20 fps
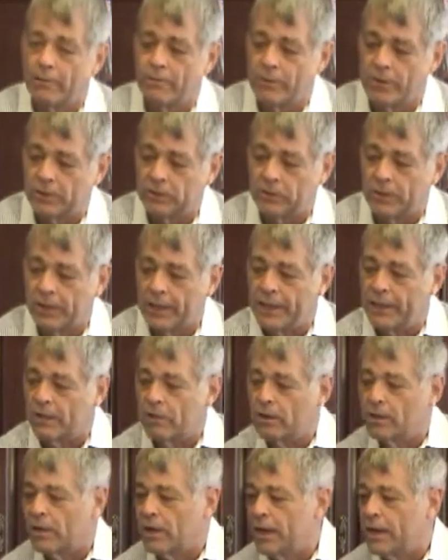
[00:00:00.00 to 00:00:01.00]
this
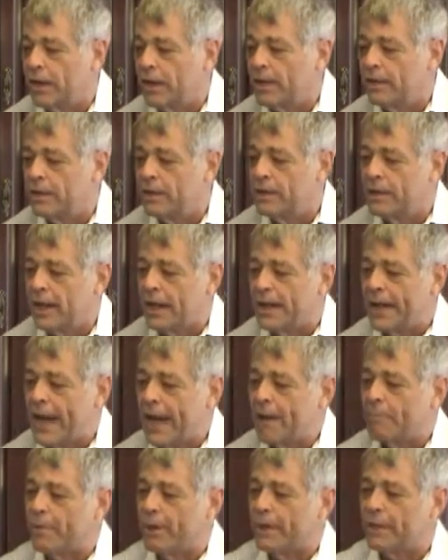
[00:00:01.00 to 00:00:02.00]

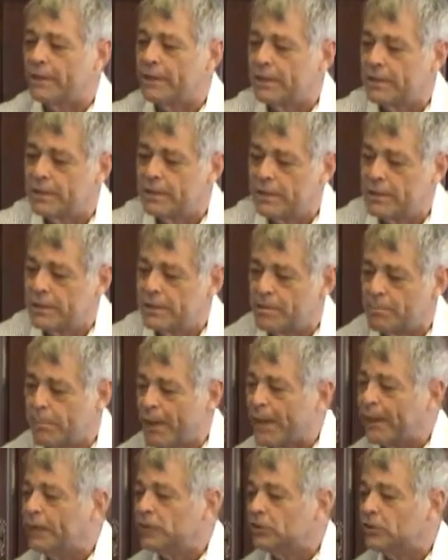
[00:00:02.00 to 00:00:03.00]
interdynamic
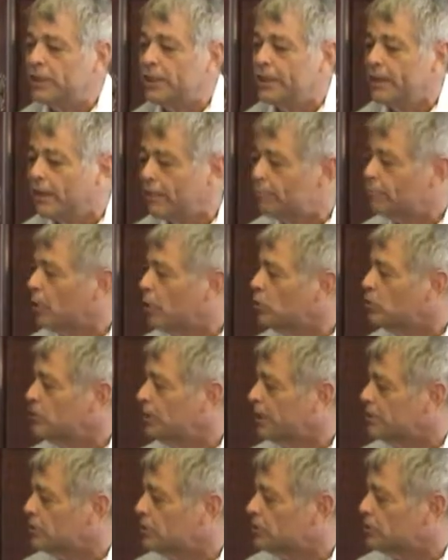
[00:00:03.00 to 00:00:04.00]
dependency of
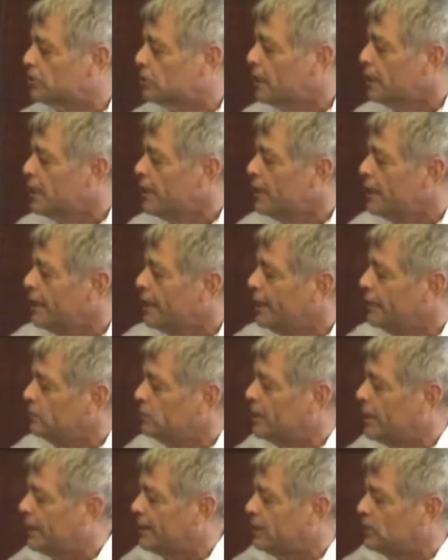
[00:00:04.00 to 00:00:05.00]
processes
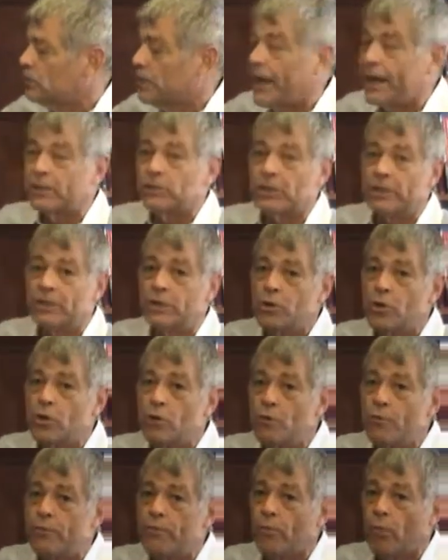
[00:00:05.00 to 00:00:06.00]
is that there's actually
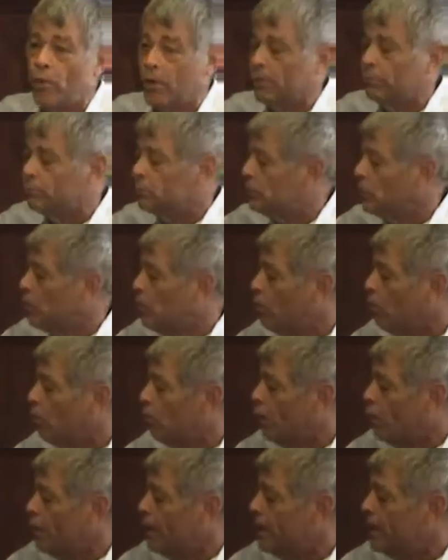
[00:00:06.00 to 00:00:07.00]
two forms.
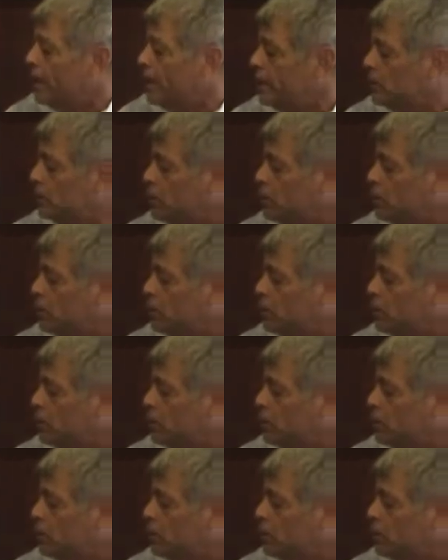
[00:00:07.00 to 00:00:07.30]
One is